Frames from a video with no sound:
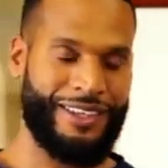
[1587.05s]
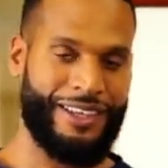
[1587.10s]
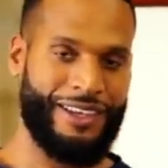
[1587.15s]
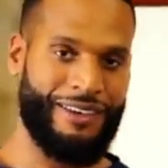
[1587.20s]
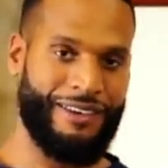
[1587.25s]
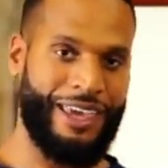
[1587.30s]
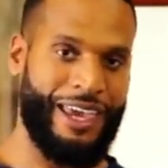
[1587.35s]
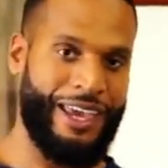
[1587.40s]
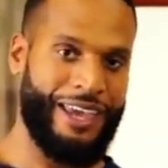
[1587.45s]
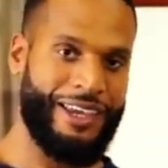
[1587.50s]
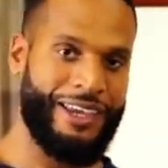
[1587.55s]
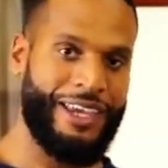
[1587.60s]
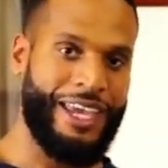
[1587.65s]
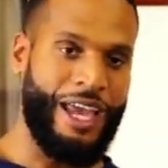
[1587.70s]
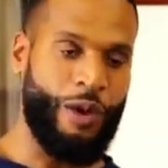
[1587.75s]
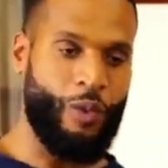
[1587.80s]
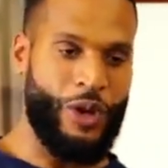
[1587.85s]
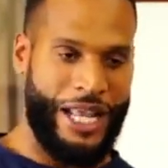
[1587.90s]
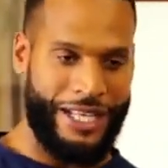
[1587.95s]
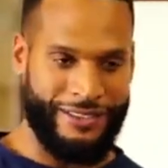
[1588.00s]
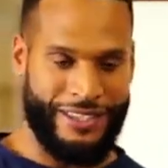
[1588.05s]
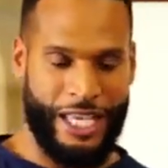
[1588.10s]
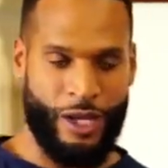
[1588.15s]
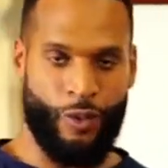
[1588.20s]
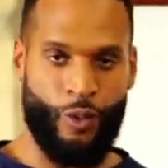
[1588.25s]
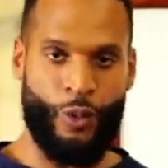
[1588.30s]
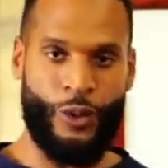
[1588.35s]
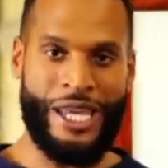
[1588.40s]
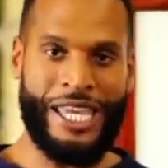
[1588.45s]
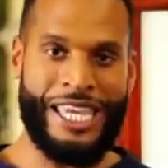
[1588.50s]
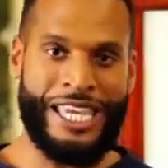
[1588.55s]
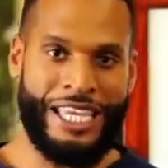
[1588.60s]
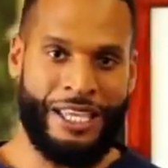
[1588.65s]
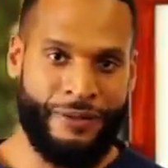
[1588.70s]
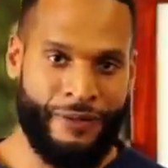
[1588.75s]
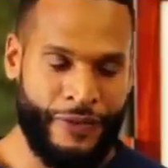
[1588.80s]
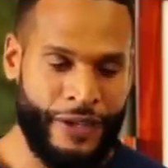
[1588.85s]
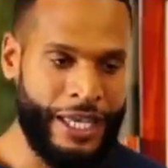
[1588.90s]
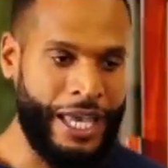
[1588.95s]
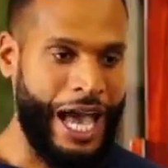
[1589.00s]
Okay? And when I say
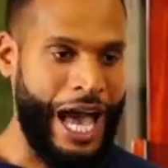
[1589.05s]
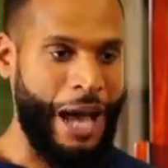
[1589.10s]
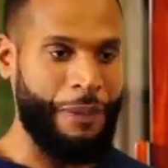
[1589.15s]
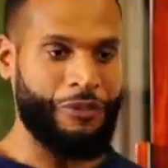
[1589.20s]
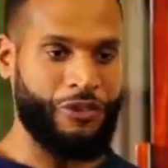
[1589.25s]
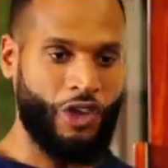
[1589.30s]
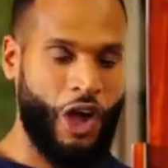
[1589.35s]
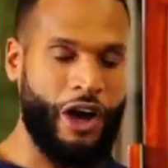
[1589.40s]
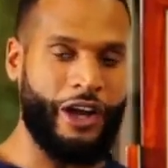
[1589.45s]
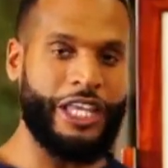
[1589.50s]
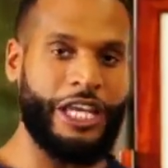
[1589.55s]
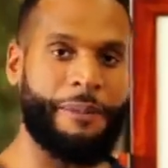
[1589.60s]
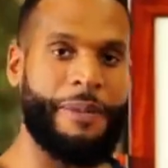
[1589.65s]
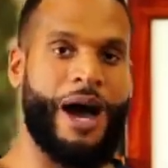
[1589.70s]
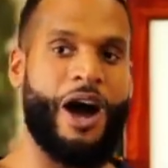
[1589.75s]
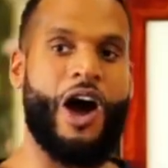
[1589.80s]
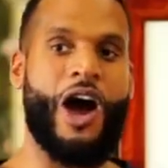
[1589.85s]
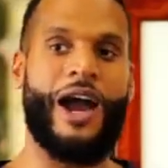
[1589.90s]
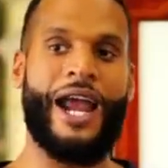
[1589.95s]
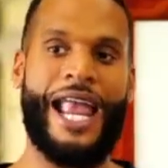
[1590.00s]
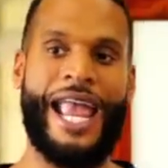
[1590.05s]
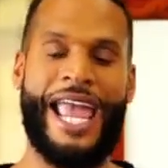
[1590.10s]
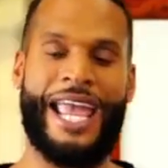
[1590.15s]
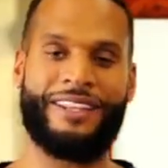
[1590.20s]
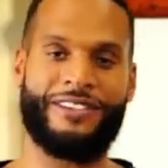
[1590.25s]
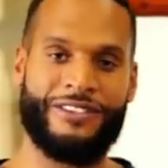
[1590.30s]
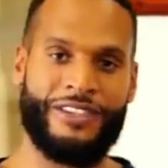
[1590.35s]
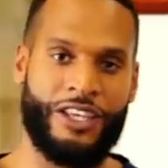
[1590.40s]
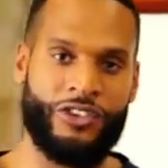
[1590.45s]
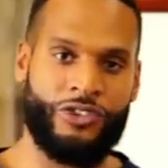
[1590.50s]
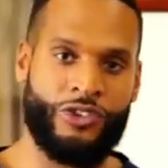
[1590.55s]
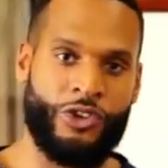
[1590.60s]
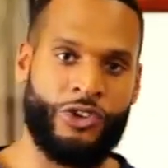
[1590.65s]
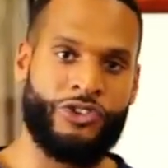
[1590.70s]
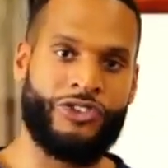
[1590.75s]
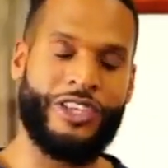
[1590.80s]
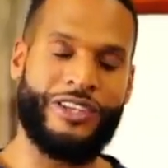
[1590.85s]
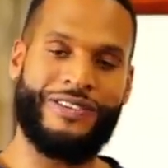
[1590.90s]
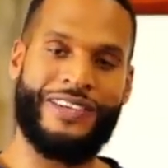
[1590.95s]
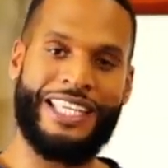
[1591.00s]
we've, I'm talking about our
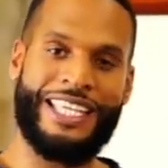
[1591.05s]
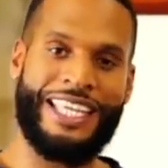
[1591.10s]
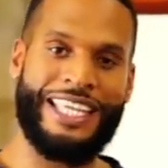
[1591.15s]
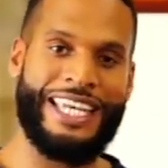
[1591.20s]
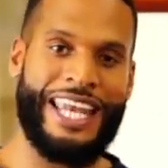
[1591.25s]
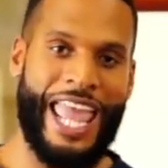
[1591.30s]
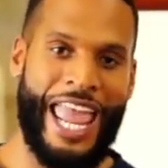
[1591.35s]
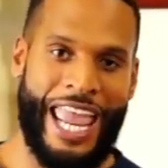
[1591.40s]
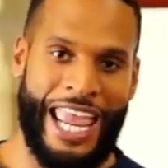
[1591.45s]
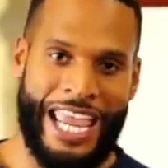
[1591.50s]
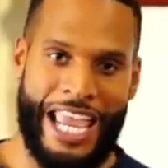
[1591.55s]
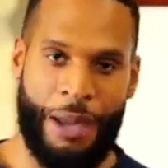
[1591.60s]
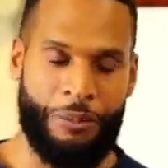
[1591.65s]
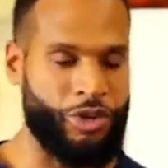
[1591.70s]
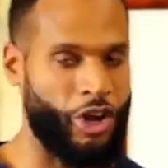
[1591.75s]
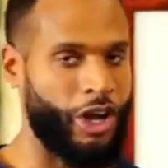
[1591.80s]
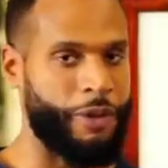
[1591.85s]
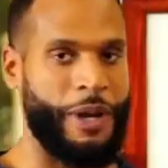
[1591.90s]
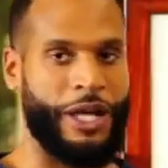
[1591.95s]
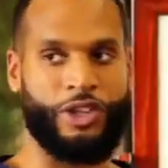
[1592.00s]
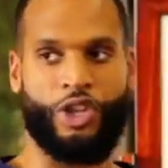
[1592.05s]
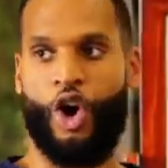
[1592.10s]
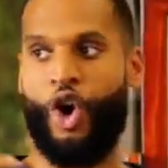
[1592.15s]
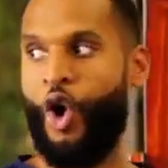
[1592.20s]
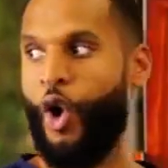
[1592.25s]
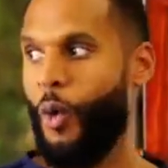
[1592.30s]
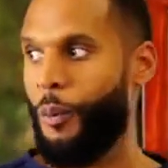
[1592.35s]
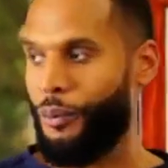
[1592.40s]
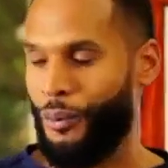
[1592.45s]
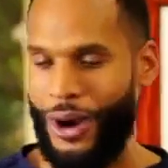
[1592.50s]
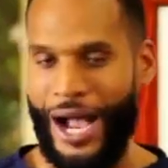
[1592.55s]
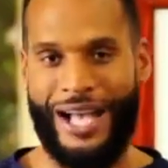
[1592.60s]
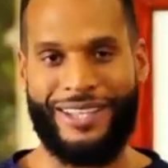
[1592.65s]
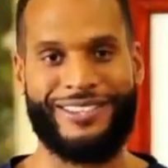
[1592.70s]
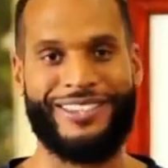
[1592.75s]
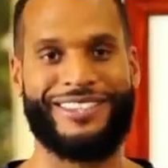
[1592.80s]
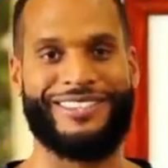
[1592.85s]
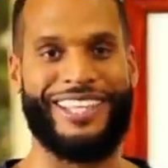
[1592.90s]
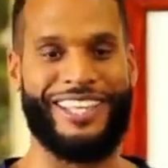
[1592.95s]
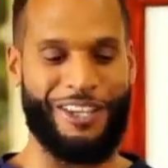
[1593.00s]
ancestors, the DNA. I'm talking about the whole
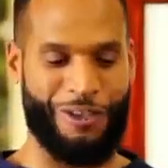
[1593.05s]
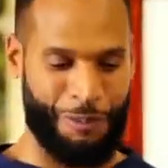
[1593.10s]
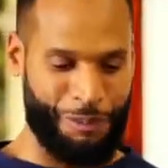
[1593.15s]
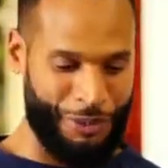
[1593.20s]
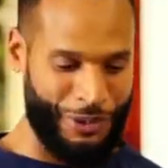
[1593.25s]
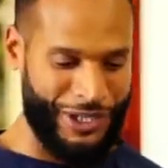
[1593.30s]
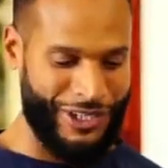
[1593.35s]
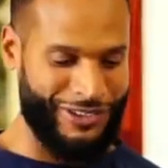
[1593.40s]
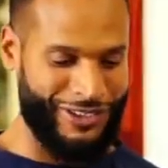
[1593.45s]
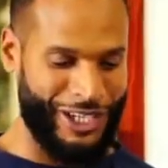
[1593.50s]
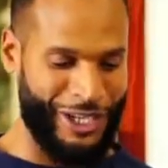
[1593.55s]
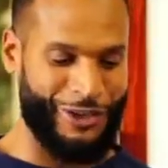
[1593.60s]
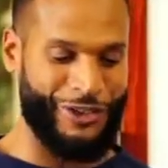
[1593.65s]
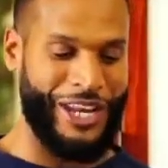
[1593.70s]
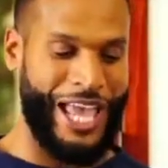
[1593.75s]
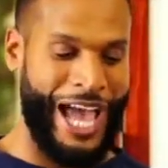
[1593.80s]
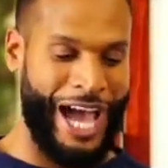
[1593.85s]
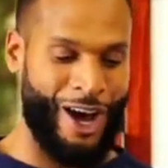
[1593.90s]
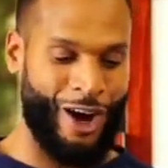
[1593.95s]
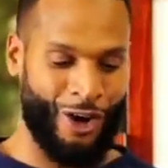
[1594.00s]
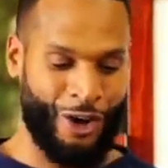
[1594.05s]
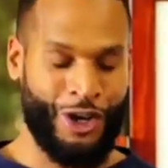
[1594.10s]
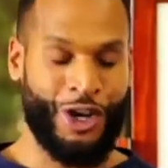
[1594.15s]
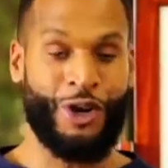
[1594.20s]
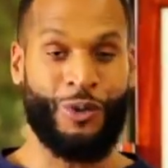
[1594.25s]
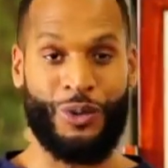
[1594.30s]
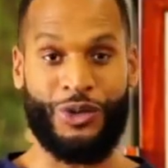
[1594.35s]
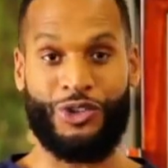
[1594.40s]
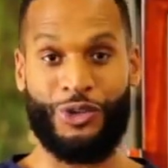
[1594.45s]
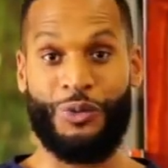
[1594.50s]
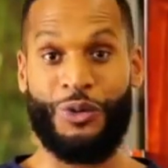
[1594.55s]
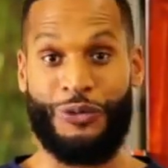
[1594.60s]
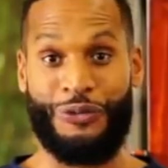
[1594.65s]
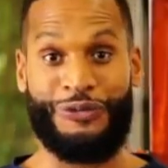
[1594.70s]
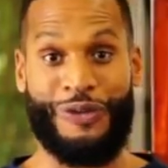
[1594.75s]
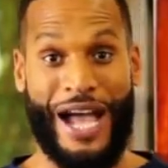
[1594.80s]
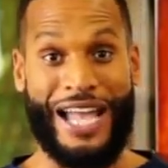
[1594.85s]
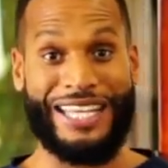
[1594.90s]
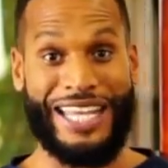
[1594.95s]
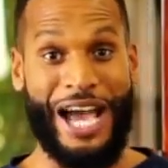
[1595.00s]
process that has put us here now, which you will
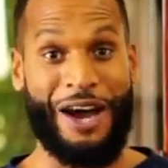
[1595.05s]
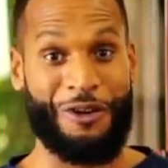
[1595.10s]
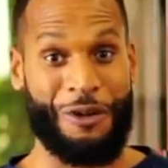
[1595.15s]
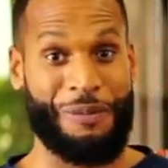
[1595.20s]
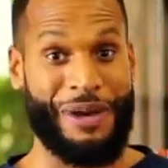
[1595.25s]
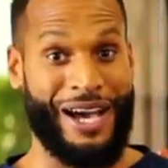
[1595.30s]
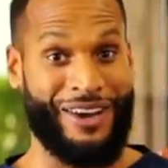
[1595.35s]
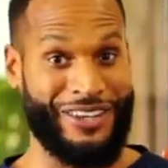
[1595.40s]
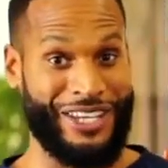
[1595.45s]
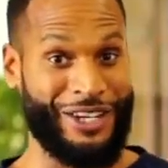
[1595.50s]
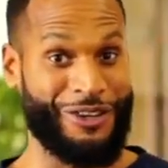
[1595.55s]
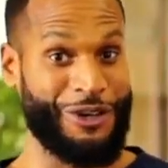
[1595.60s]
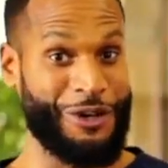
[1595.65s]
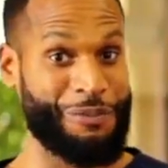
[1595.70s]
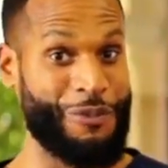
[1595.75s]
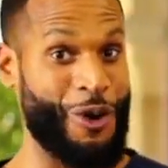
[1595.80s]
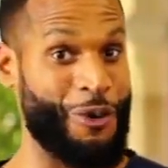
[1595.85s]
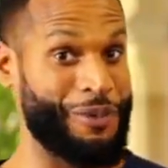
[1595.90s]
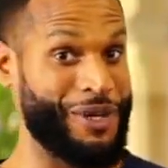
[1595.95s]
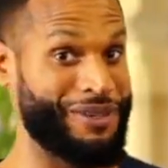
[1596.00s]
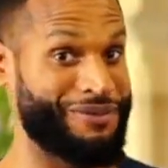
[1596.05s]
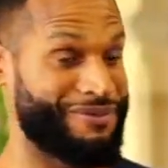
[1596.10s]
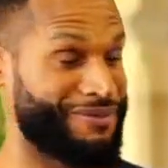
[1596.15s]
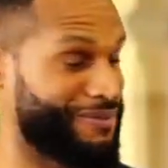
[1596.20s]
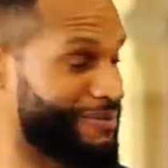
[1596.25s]
find out about here in a moment.